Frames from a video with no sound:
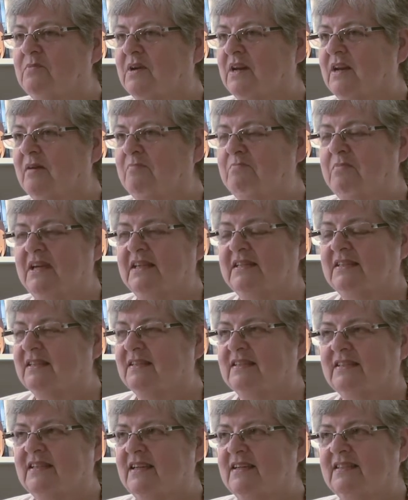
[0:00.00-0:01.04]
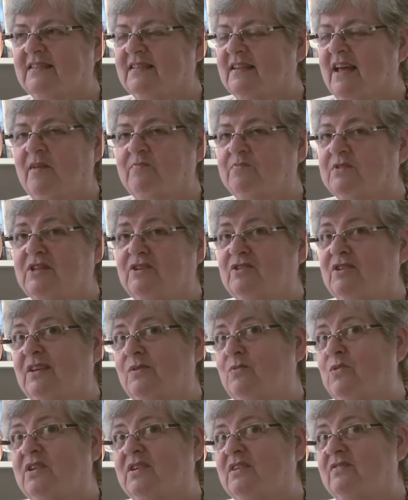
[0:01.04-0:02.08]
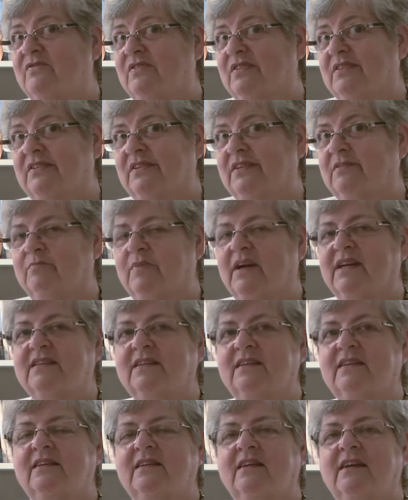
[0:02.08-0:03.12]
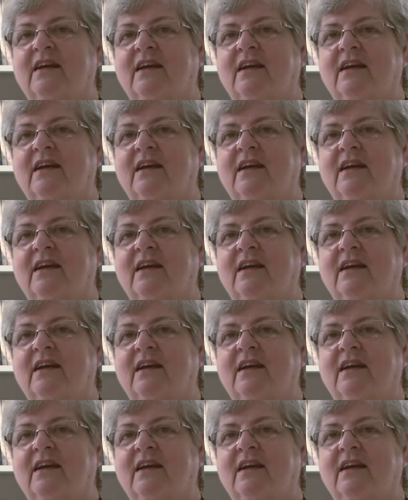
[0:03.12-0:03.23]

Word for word: but I best it tastes absolutely wonderful in butter.